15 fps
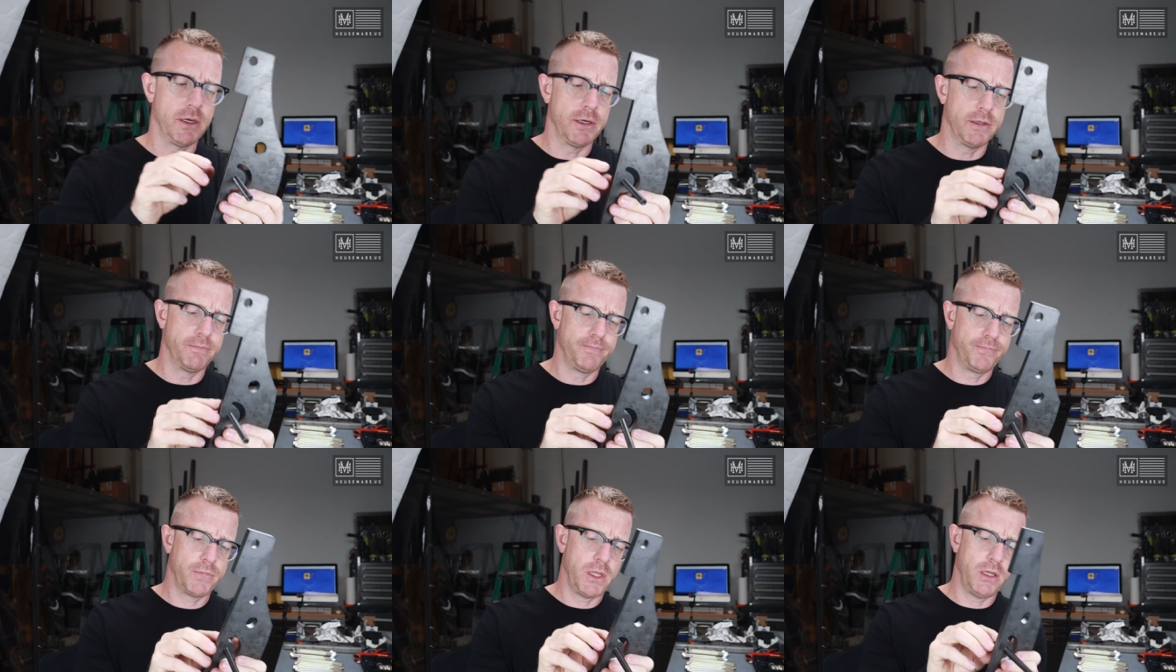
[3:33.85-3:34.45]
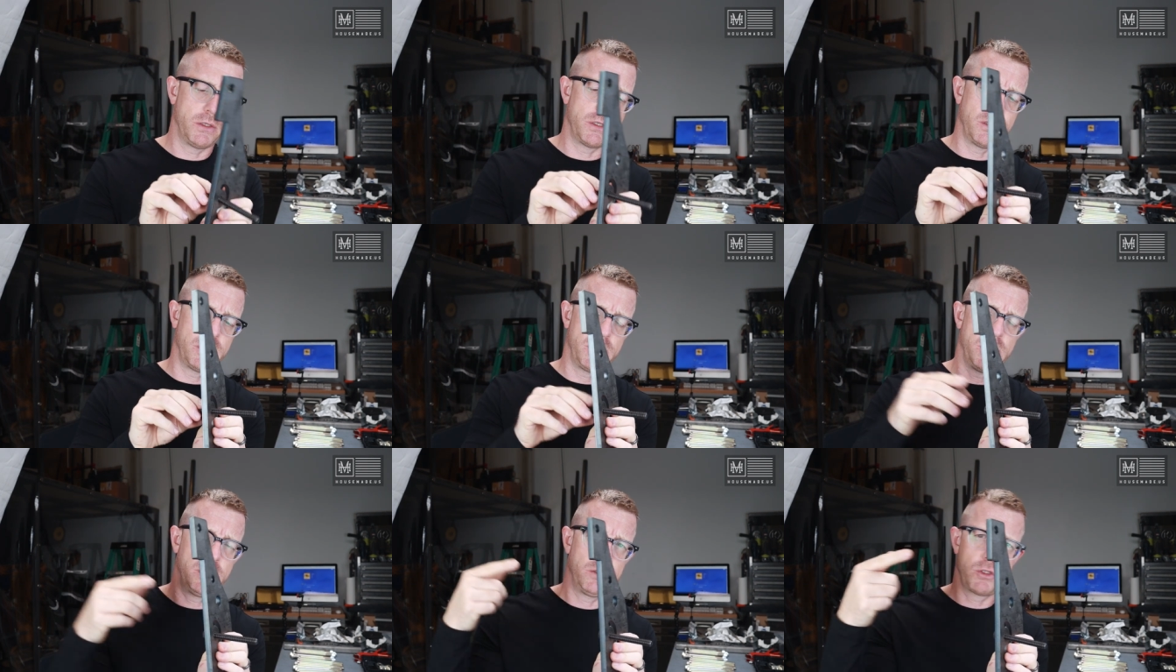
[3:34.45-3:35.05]
um, into
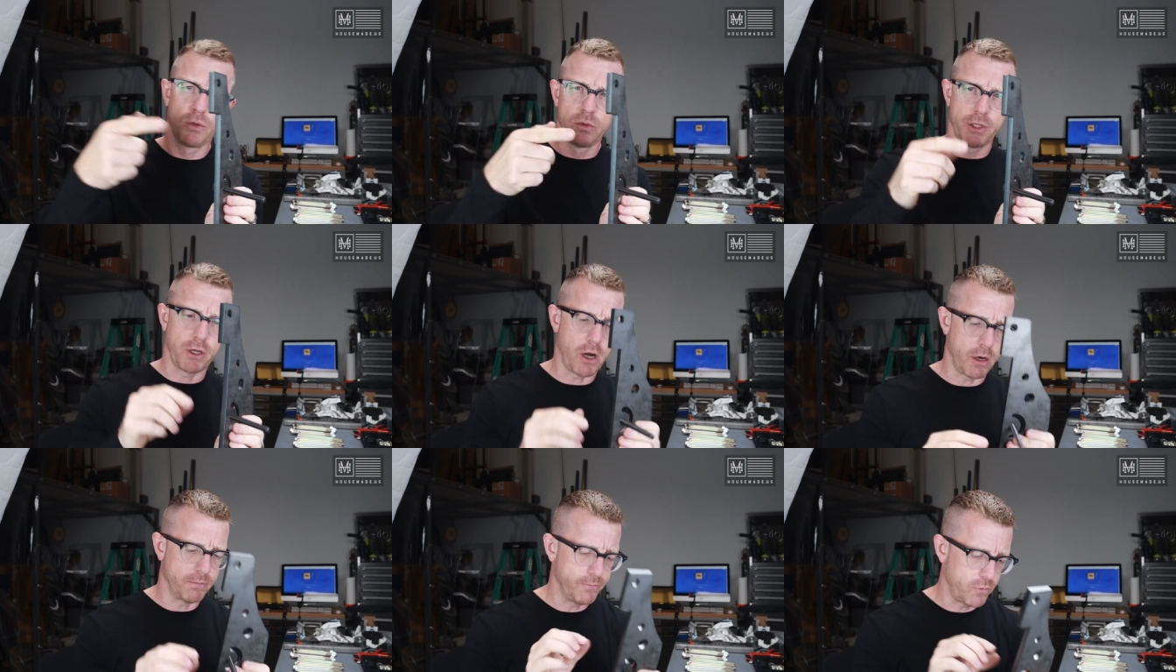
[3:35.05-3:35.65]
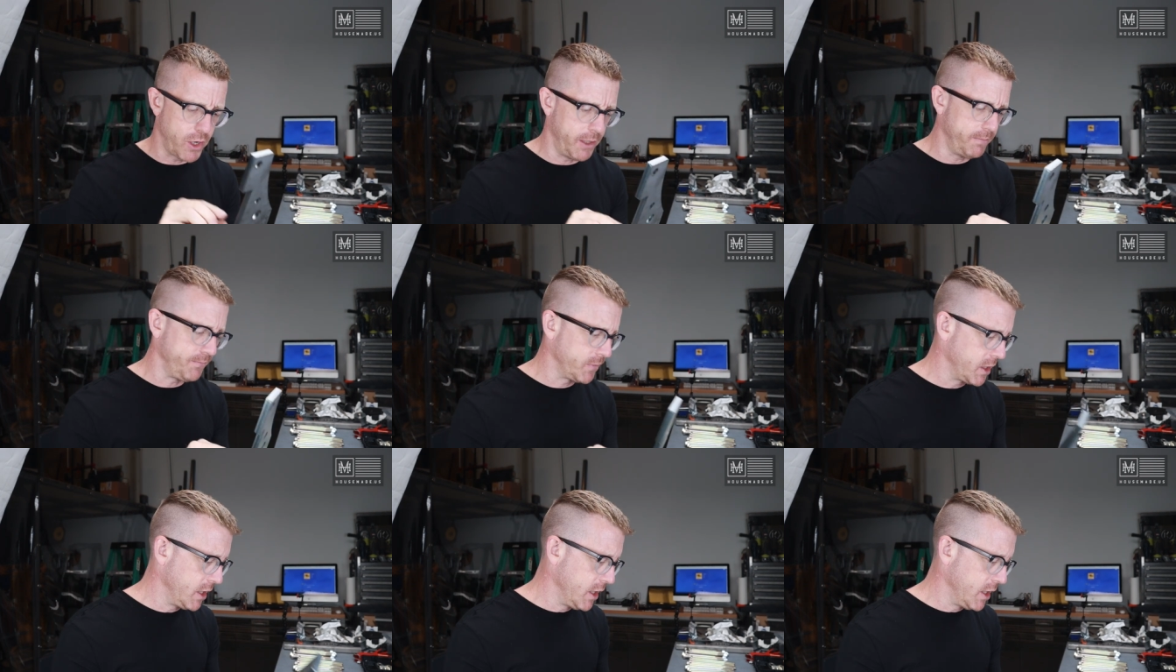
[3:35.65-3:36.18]
the tooling arm, right?